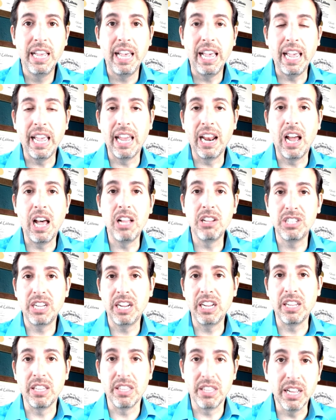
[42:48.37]
And I'll
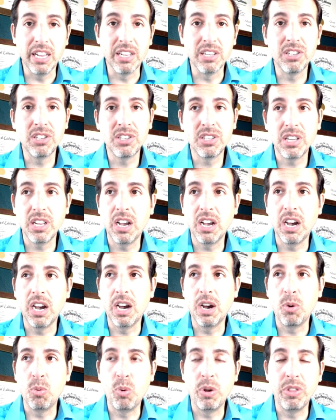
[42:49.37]
tell you this,
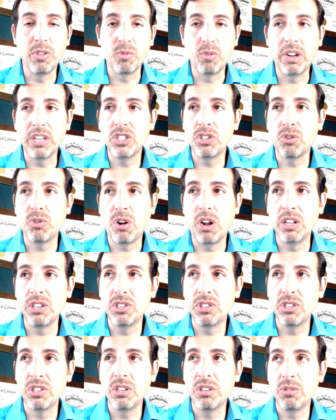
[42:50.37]
uh, when the
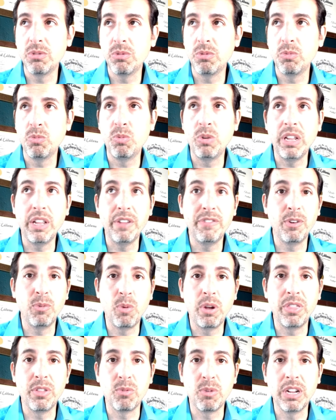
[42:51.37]
restaurants, if and
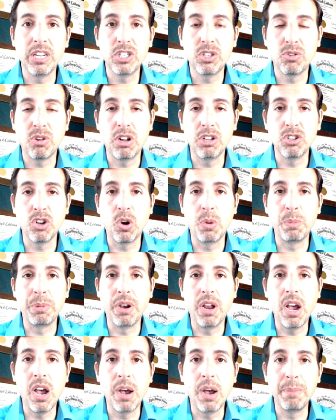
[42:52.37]
when the restaurants
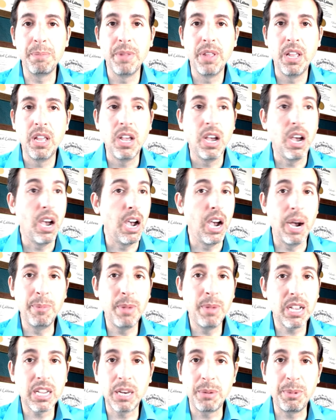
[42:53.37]
open up, I'm
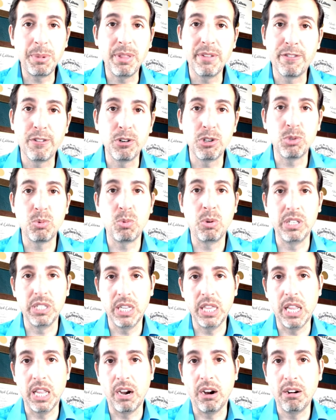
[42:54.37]
not going to be the first ones
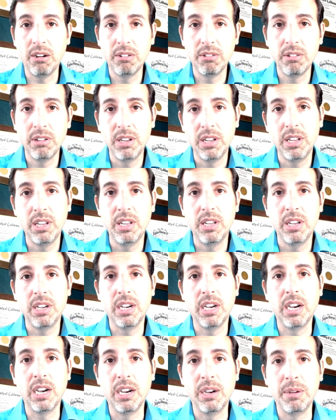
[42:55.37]
in there.
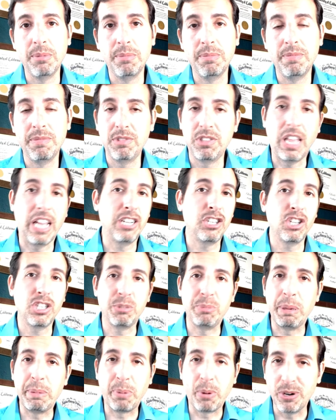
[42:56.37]
Um, that's
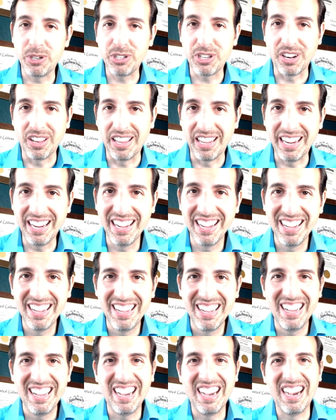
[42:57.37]
just me personally.
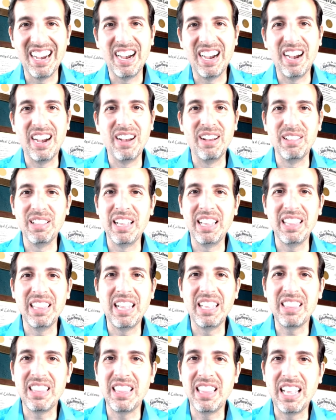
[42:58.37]
Uh, let,
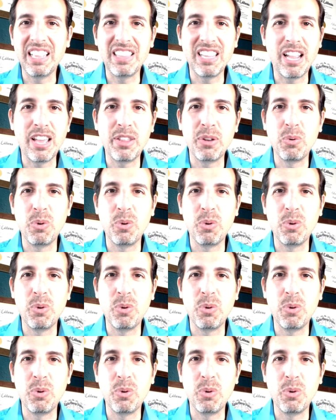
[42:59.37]
let, let the other